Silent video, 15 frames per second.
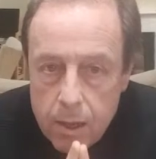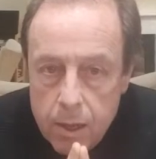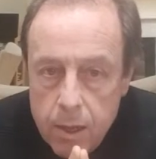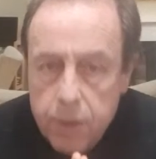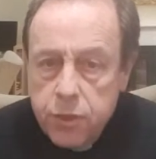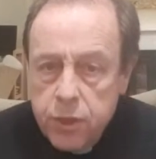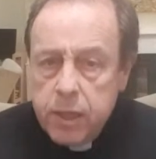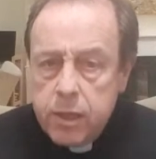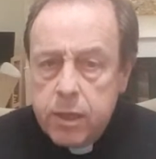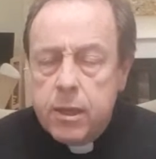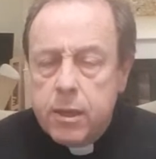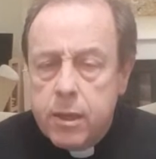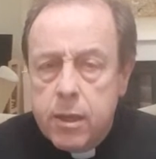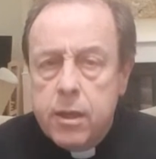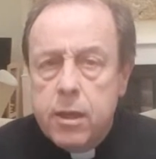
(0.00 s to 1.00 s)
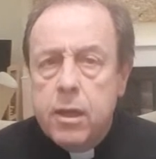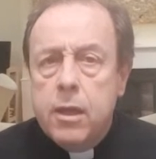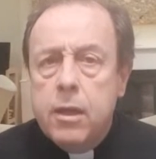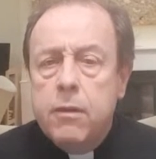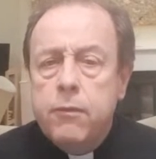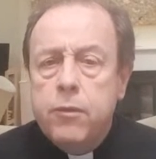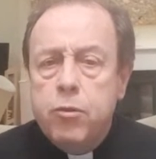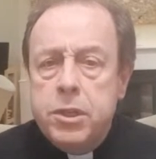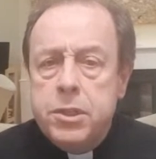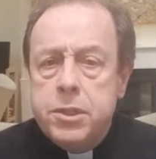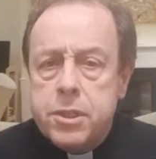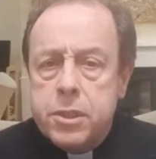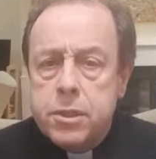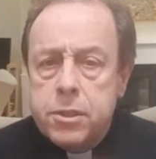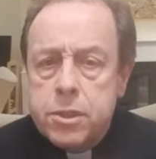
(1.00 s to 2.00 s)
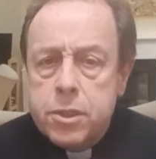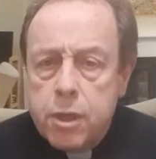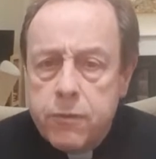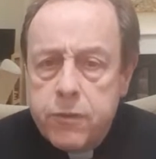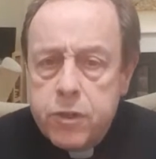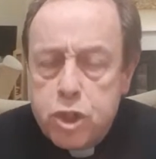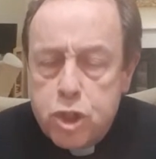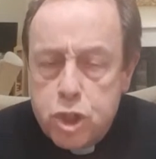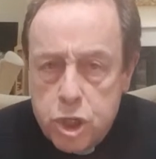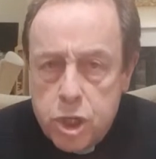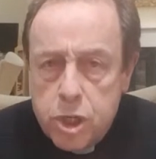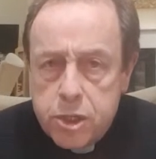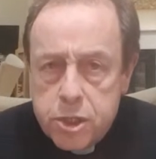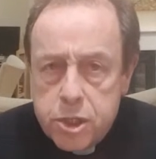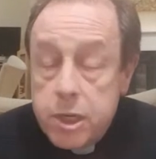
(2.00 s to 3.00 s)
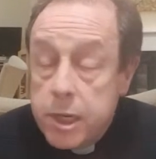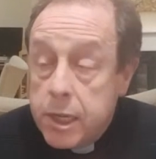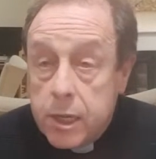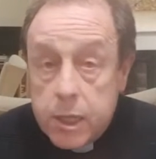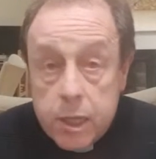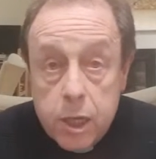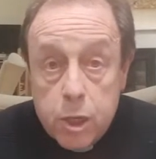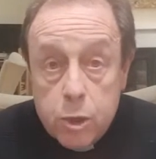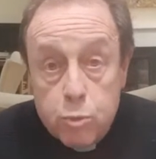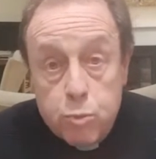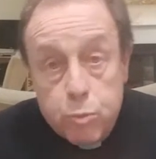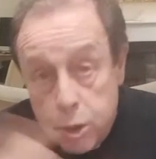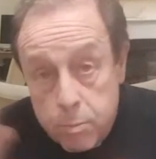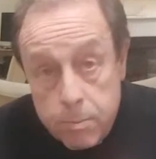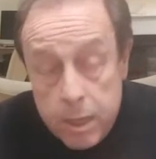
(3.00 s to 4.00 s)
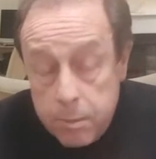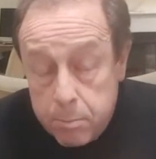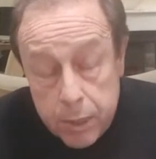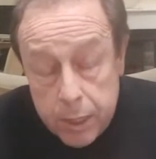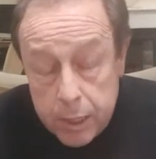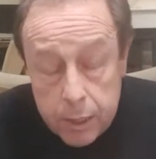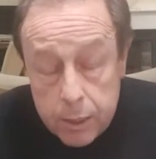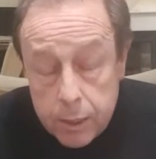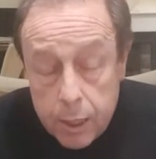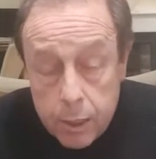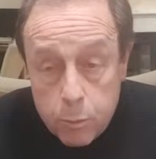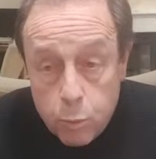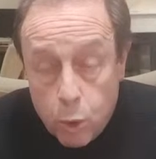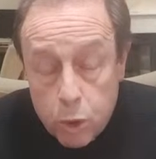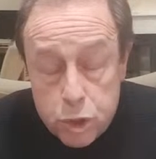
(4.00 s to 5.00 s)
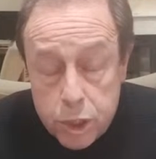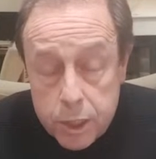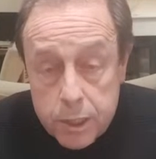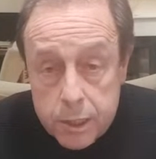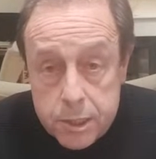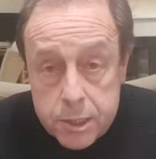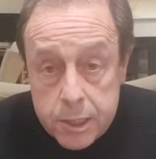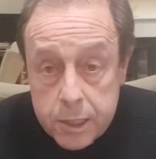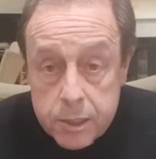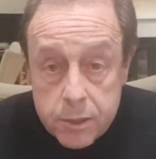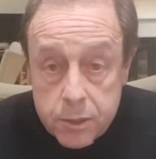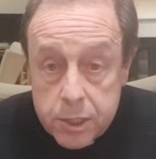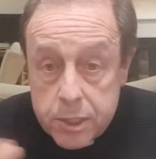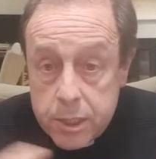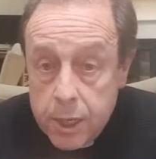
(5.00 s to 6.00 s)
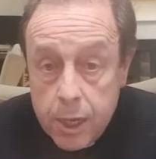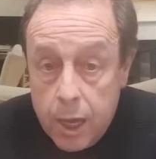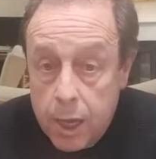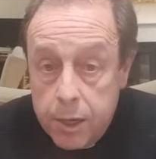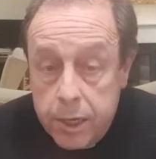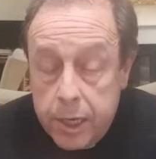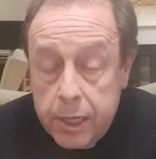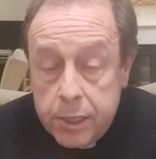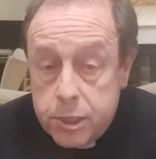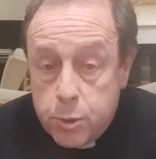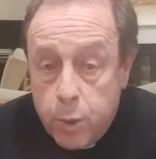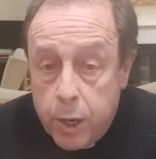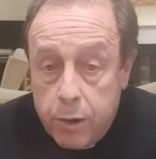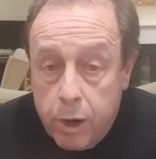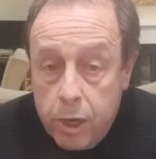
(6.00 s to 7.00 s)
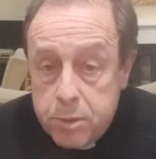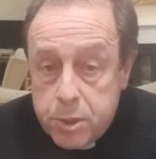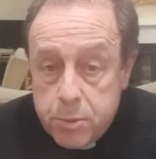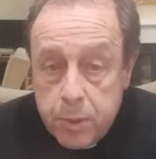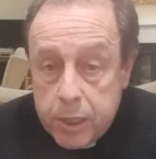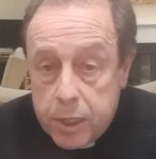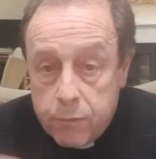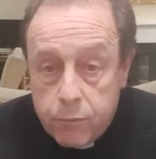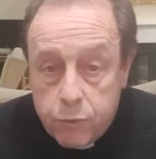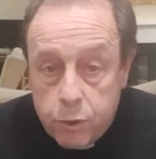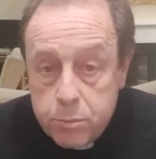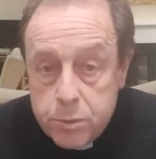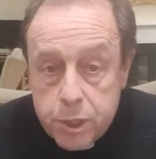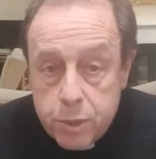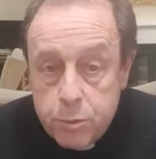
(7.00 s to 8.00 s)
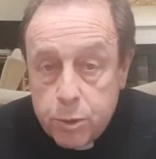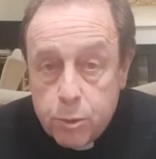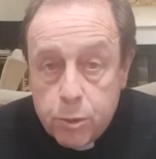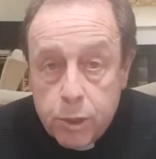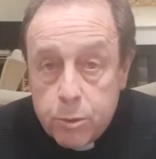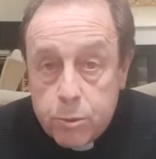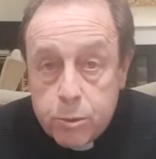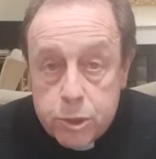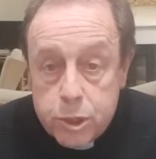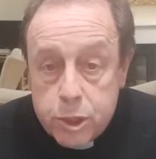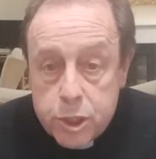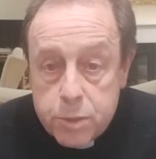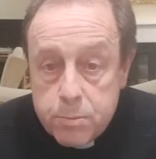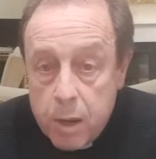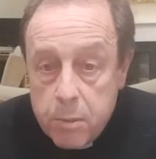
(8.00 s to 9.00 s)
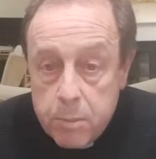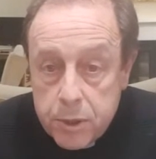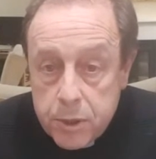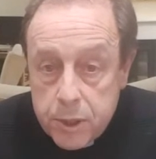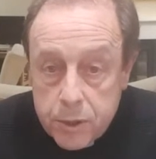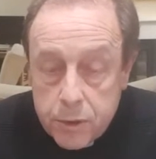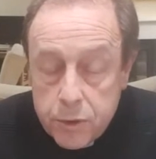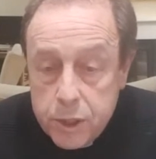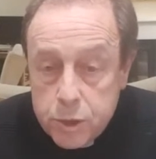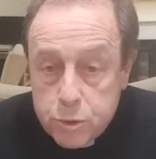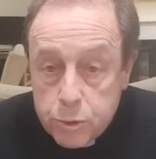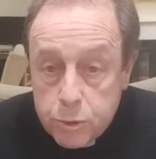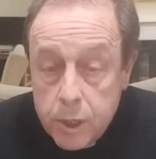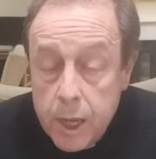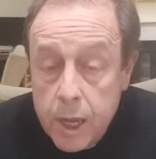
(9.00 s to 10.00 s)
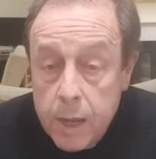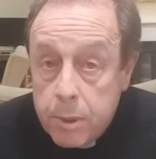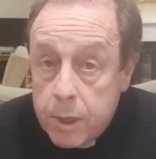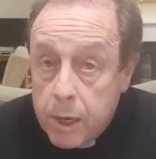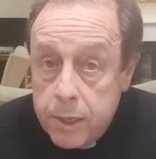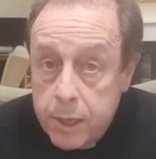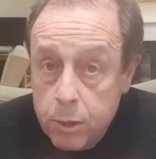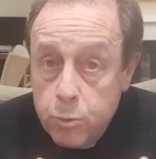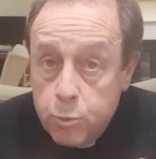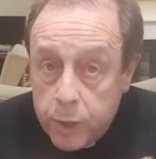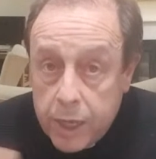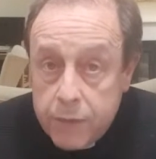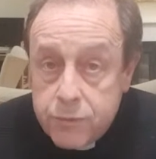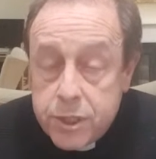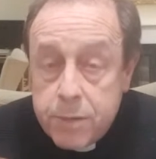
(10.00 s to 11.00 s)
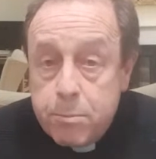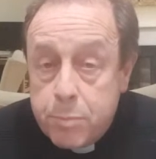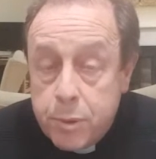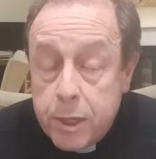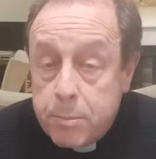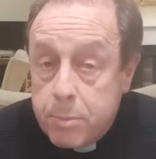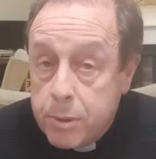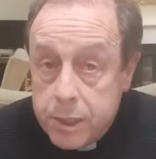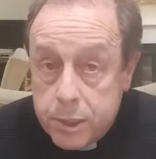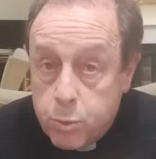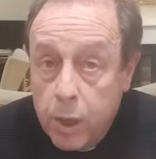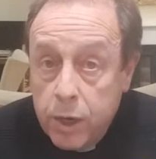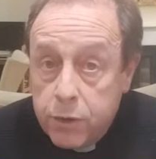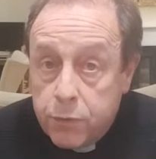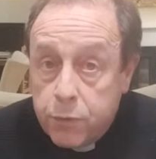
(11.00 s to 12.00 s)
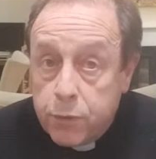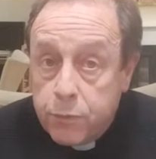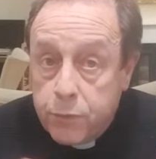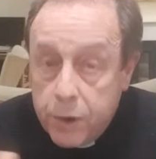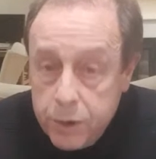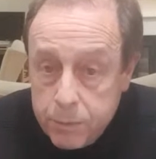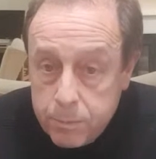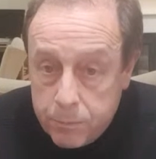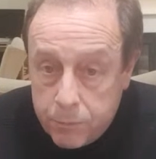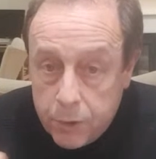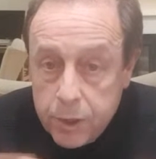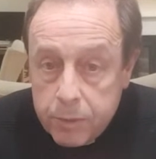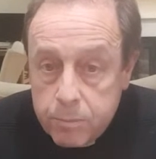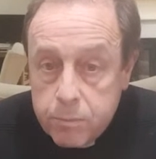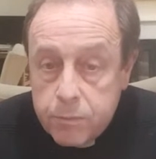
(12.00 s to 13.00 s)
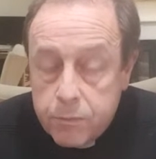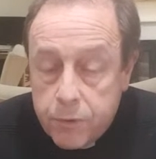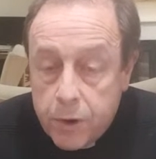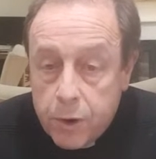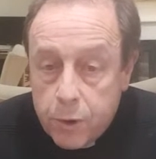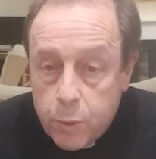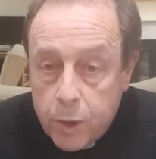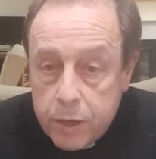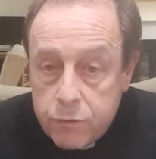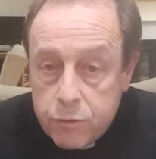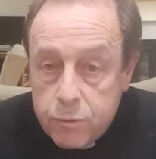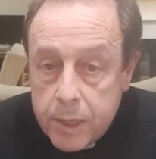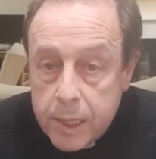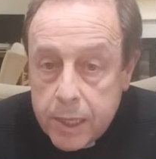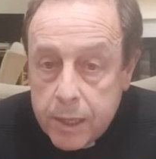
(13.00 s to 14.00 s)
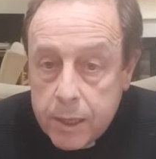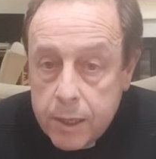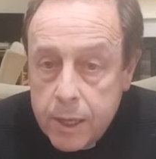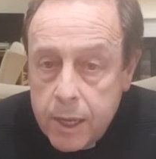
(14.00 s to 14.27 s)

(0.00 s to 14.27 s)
Think, for instance, of a church near you. You may be watching and listening to this near to where I'm speaking from, so your local church might be the cathedral. But I know we have some people, it's wonderful, very, very far away from here.